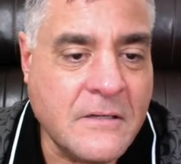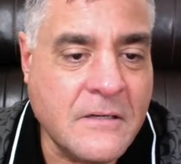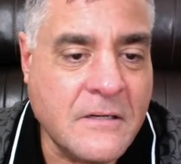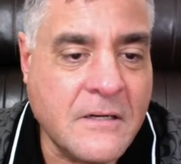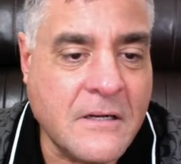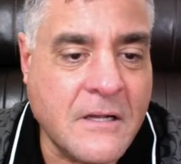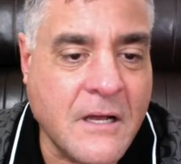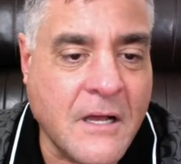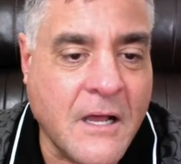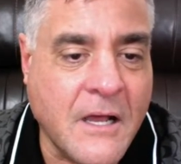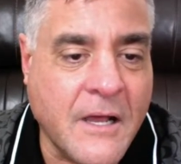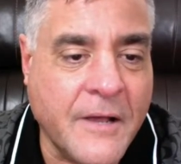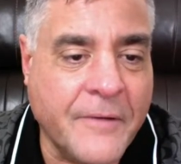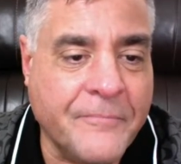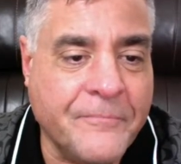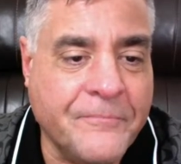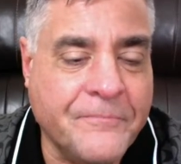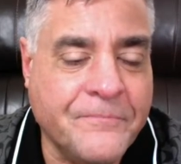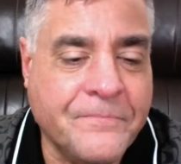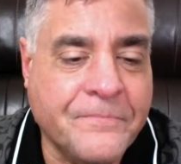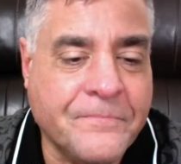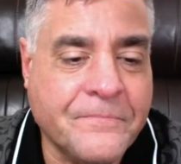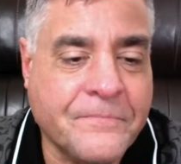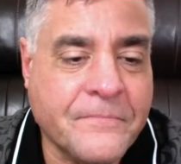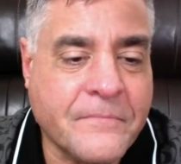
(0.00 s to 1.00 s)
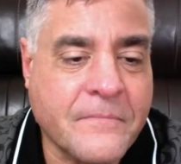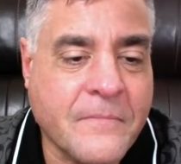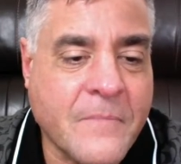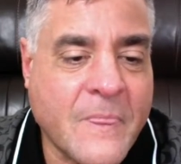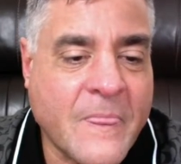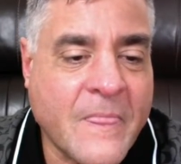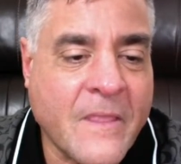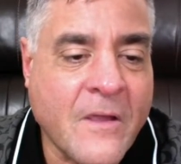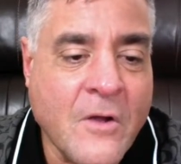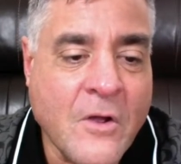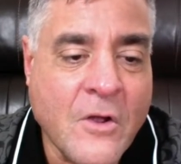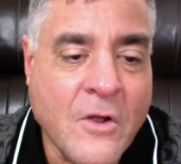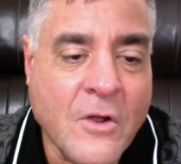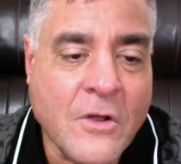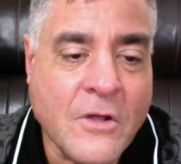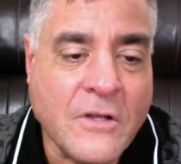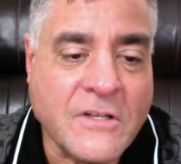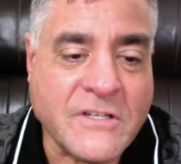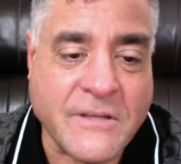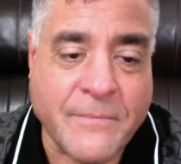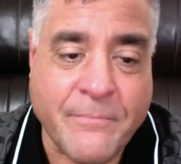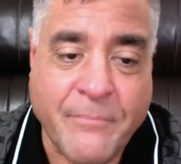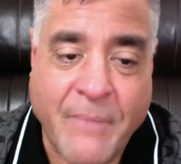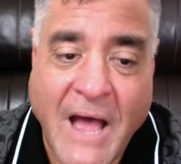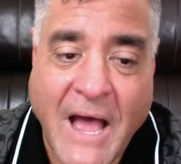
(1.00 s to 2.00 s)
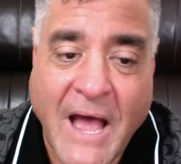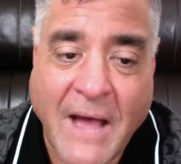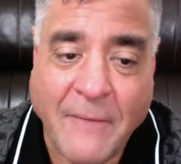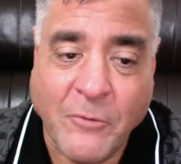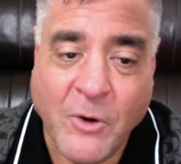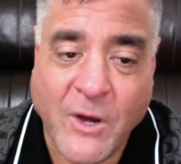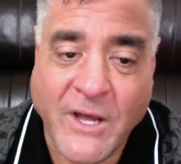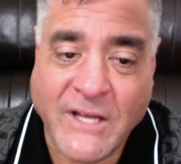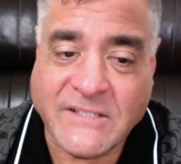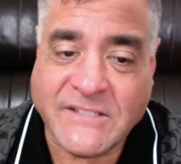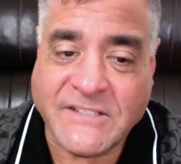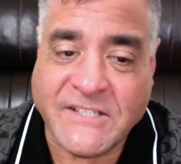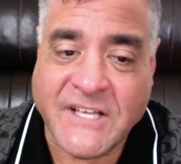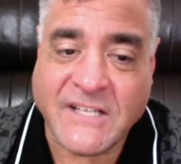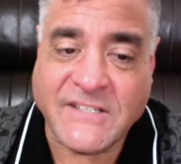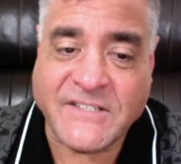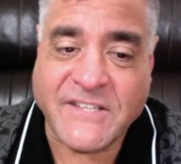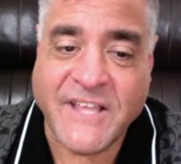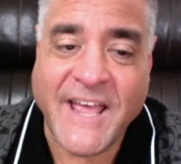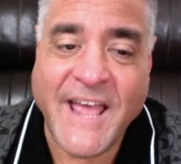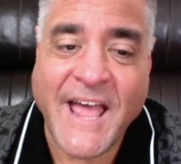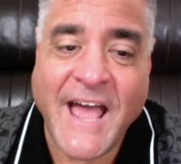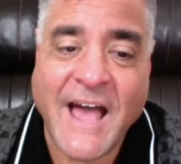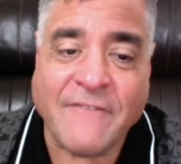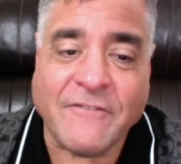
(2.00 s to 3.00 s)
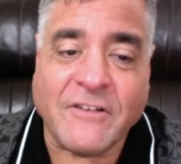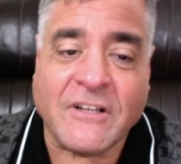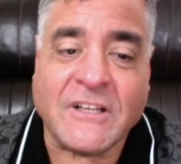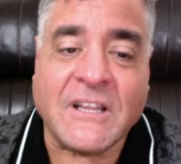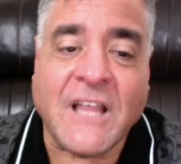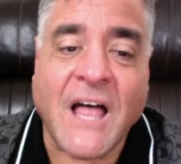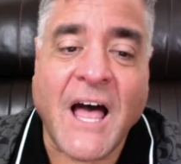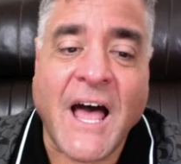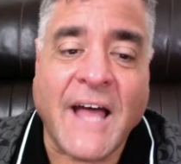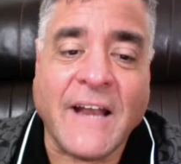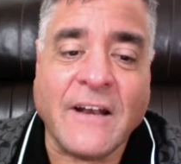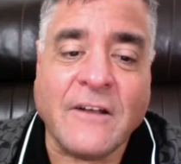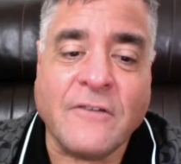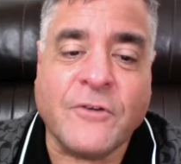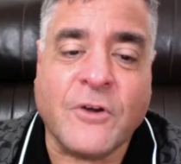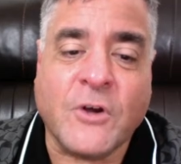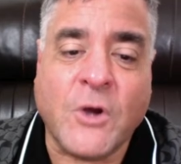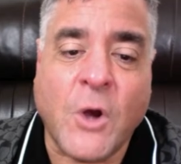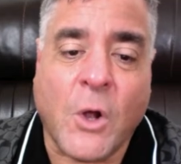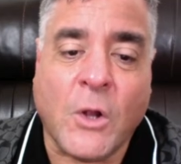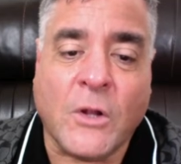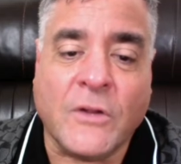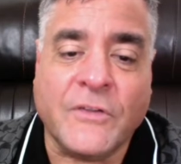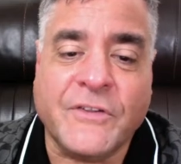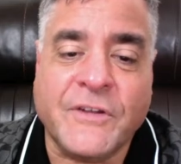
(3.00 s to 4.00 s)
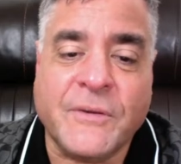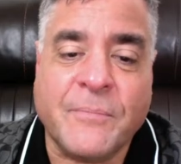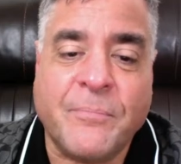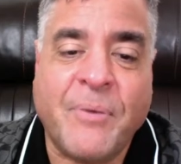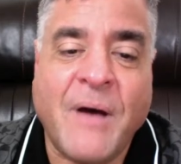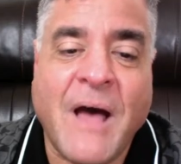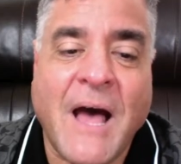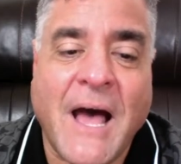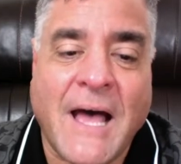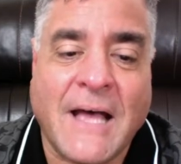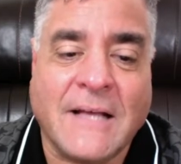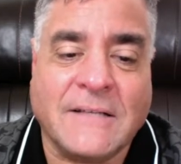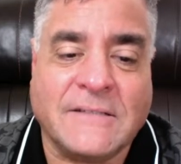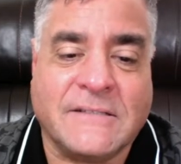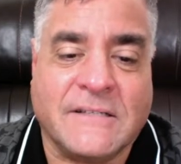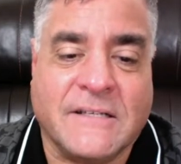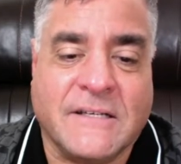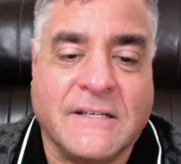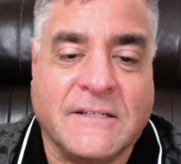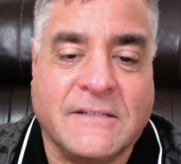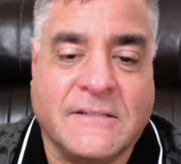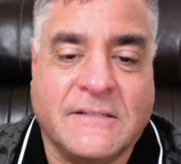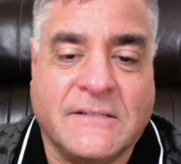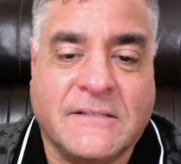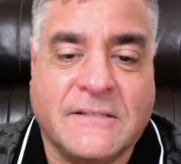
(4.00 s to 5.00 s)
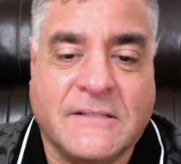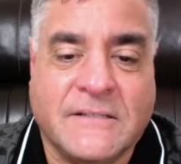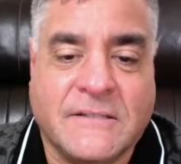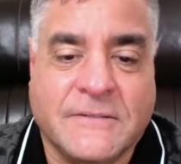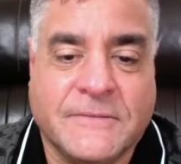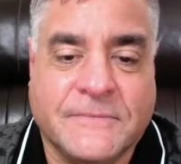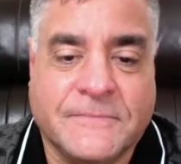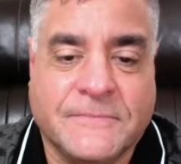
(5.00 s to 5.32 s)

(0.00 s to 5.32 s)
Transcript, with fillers: Um, Zimbabwe says they have a lot of gold deposits.